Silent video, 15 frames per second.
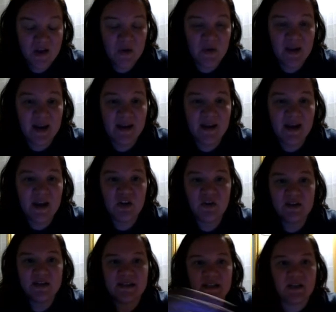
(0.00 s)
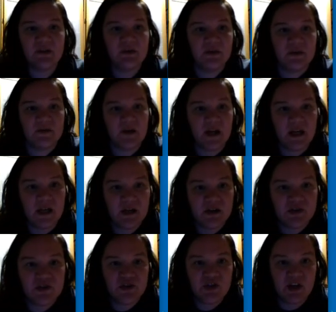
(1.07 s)
Okay, and you can see the word right
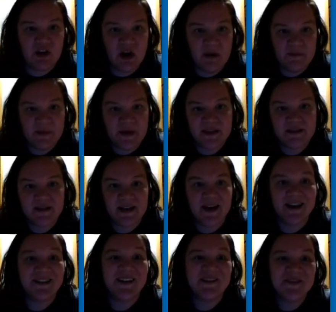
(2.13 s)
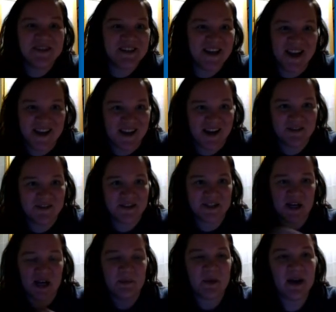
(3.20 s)
here, chinampas. And I loved saying it. Every
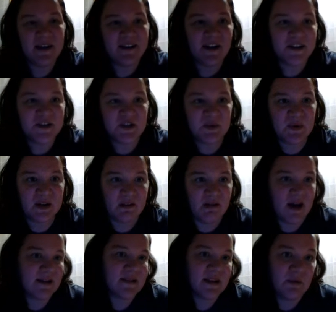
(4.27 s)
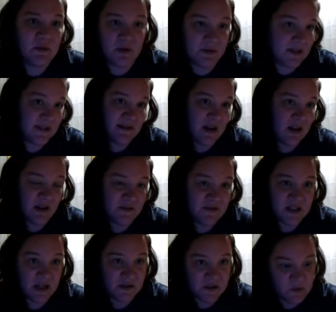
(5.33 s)
time I got to it in class, I
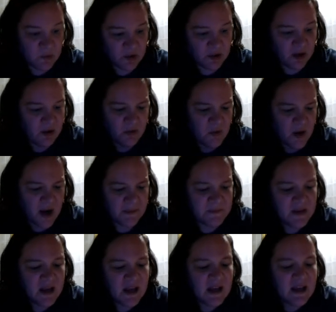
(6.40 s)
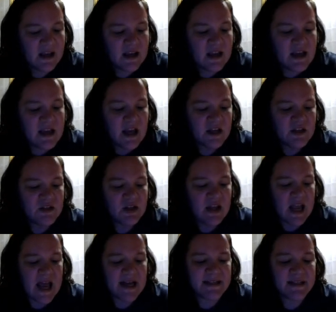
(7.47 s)
love saying this word. I don't know why. And so
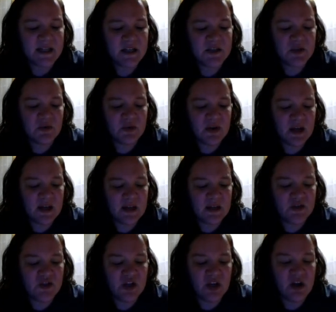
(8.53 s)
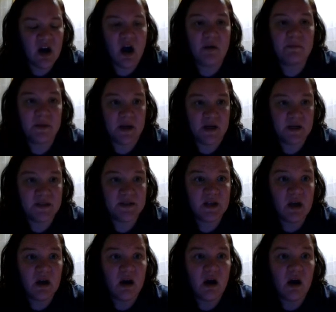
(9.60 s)
the Aztecs created
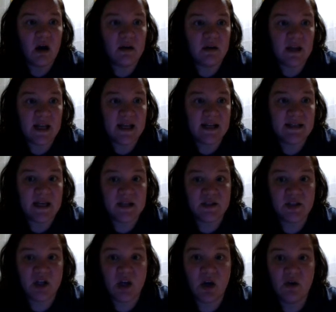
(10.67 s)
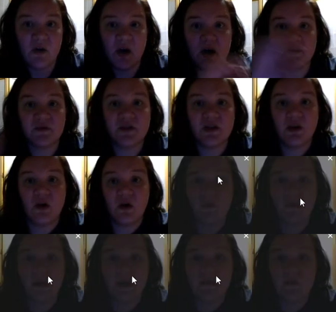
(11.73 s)
chinampas on Lake Texcoco.
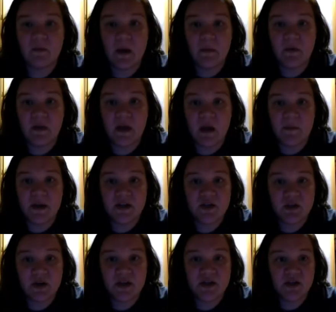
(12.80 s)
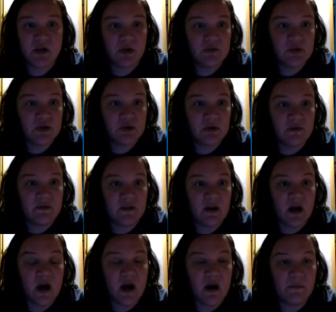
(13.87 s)
So, remember that picture I showed you of
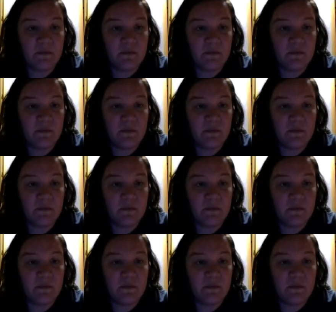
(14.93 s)
the